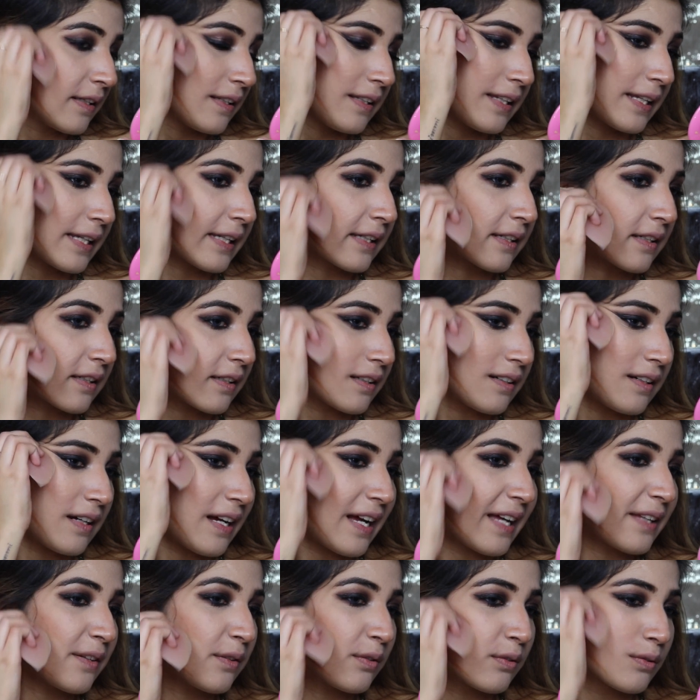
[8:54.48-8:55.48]
Like,
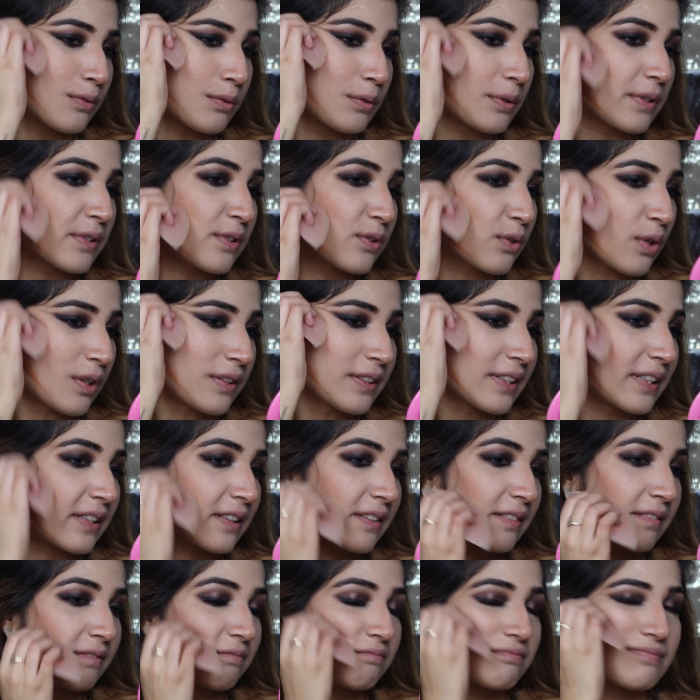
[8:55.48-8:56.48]
I don't know, it's not
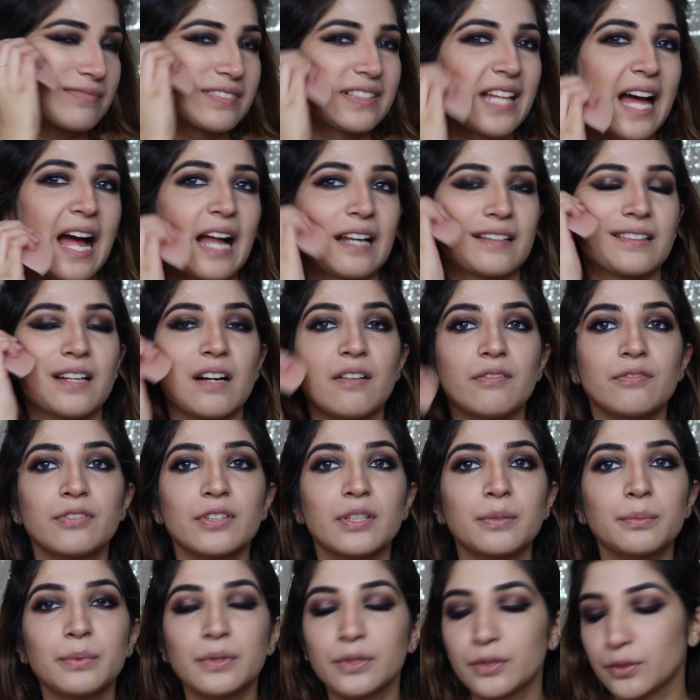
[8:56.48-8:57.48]
that
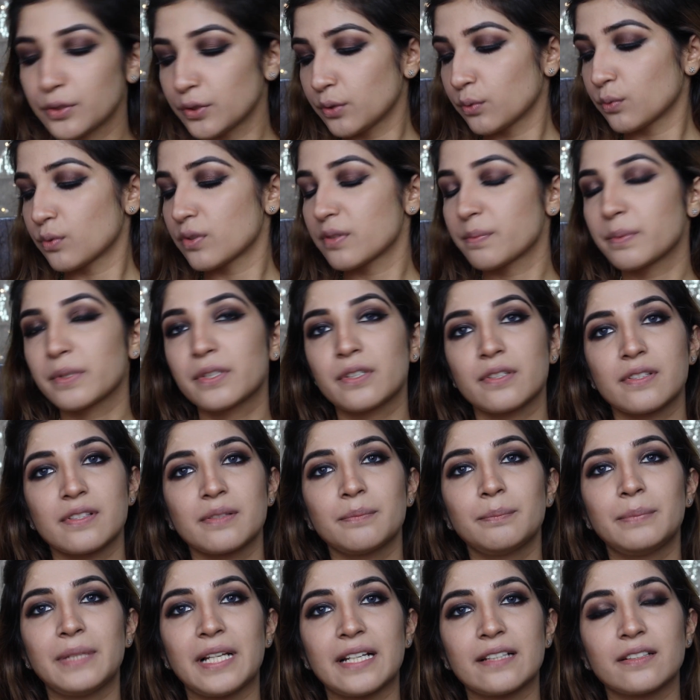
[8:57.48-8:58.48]
comfortable to use because
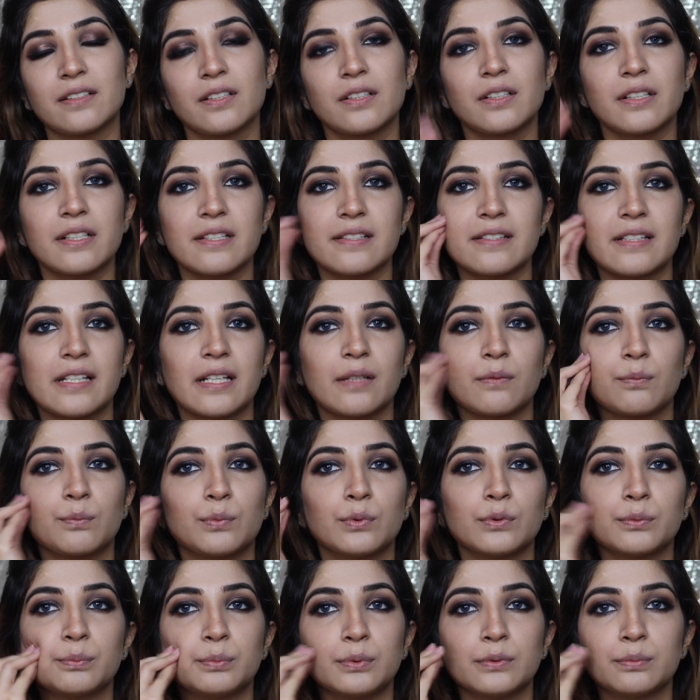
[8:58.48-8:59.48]
a blender is like
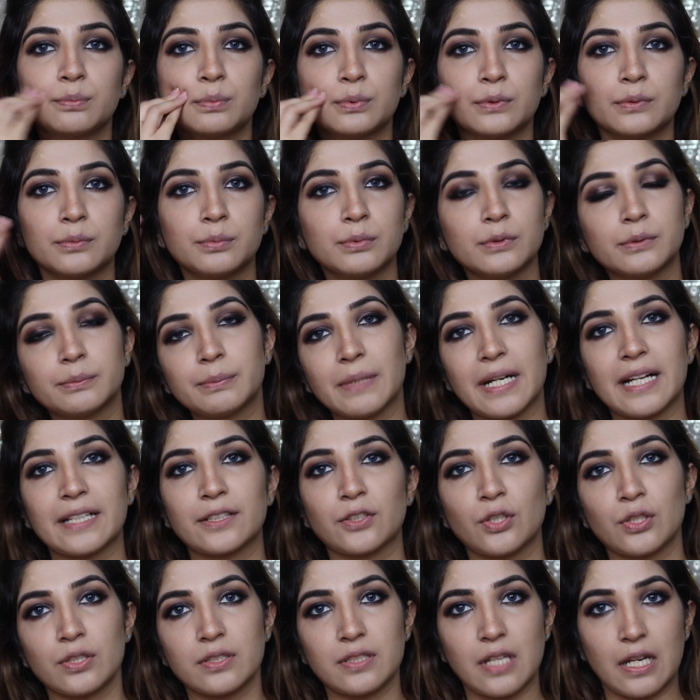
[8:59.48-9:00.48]
boop boop boop boop
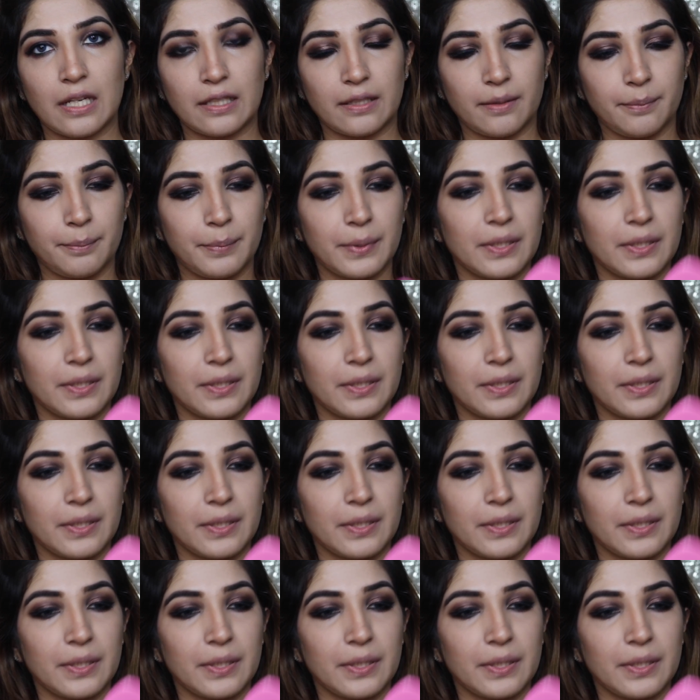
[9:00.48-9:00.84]
and you're done.